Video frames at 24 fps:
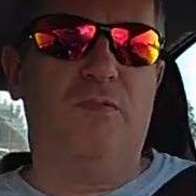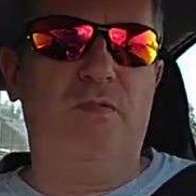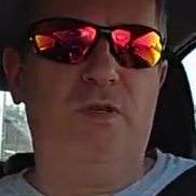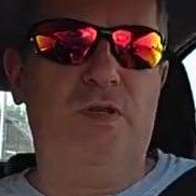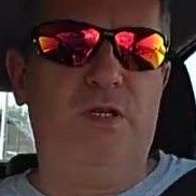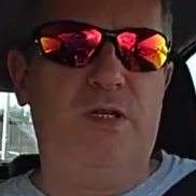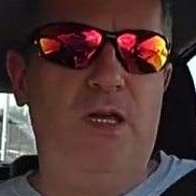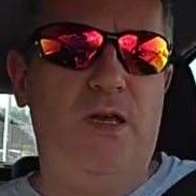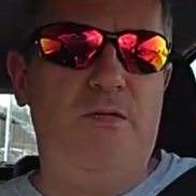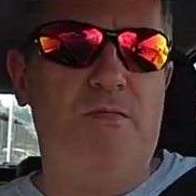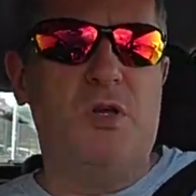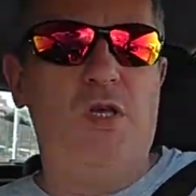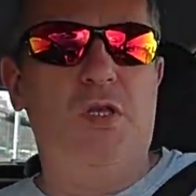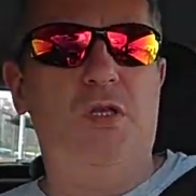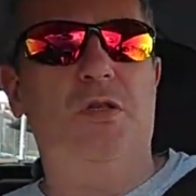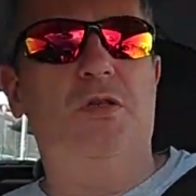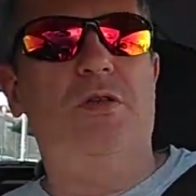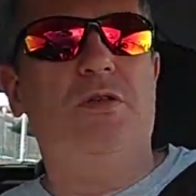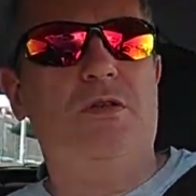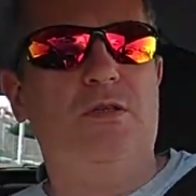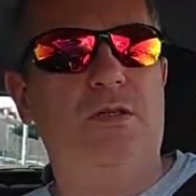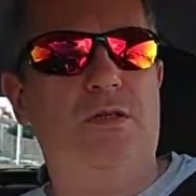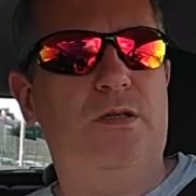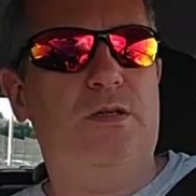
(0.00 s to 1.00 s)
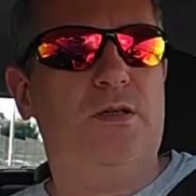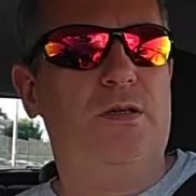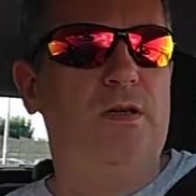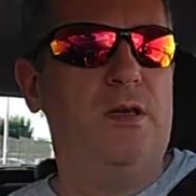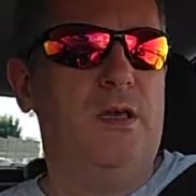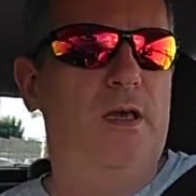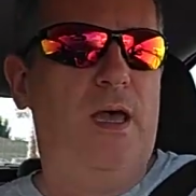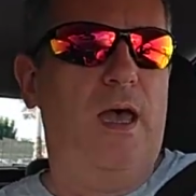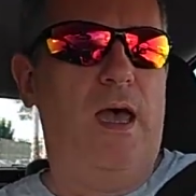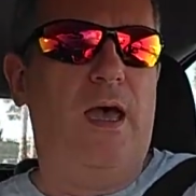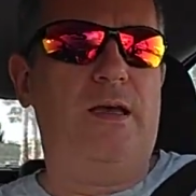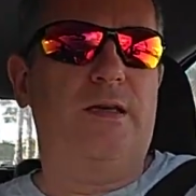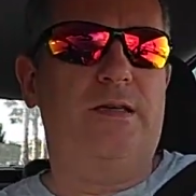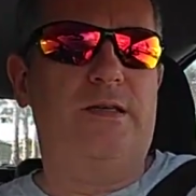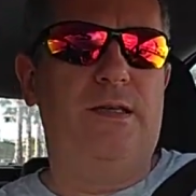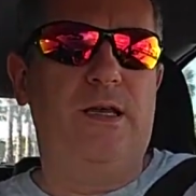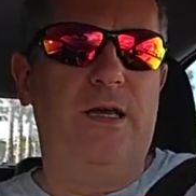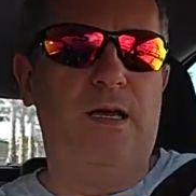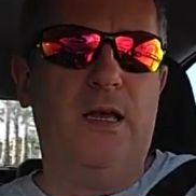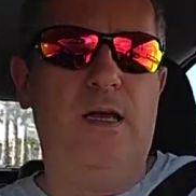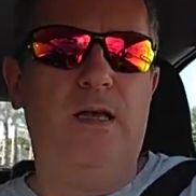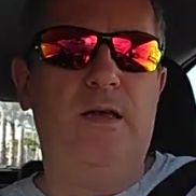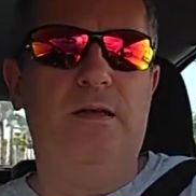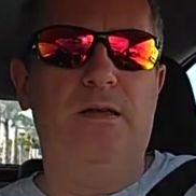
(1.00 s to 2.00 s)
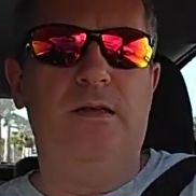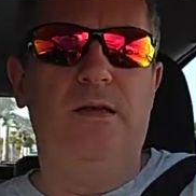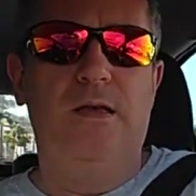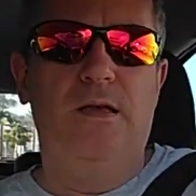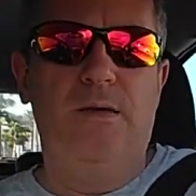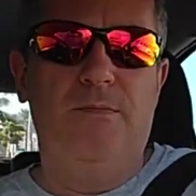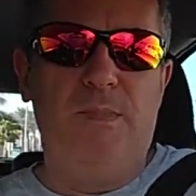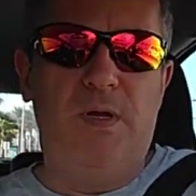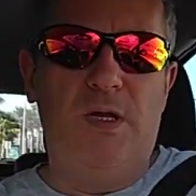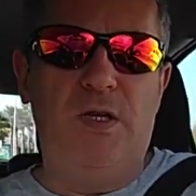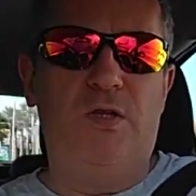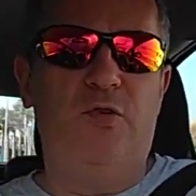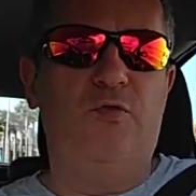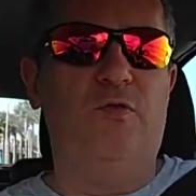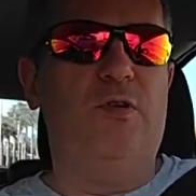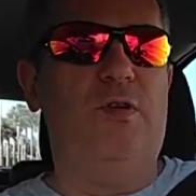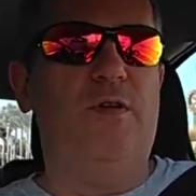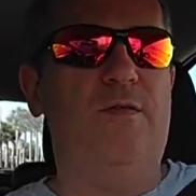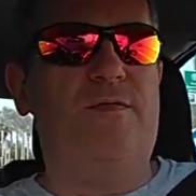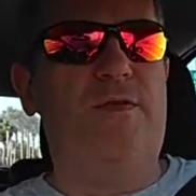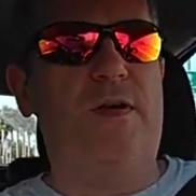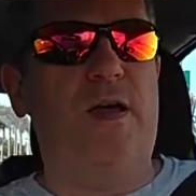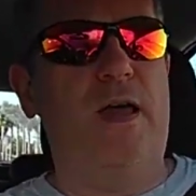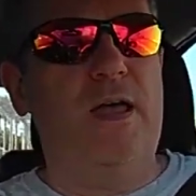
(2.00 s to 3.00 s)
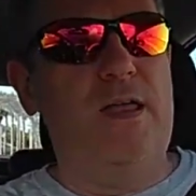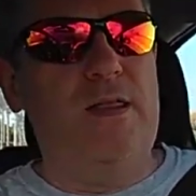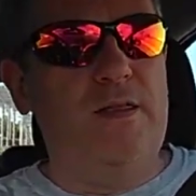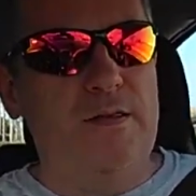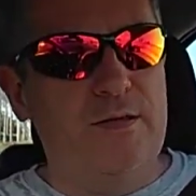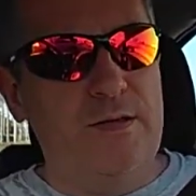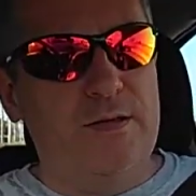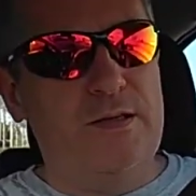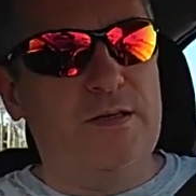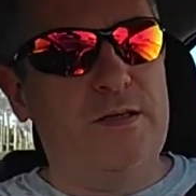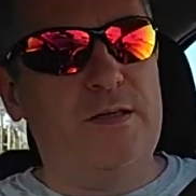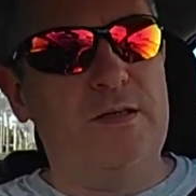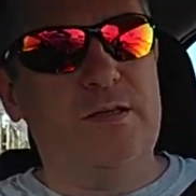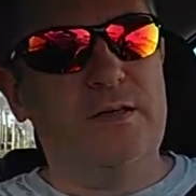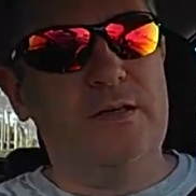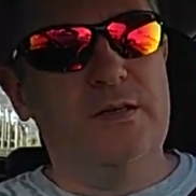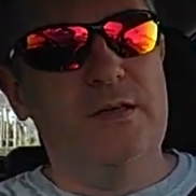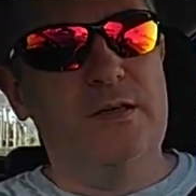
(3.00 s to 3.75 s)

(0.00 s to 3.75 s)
AXA, Ministry of Defence,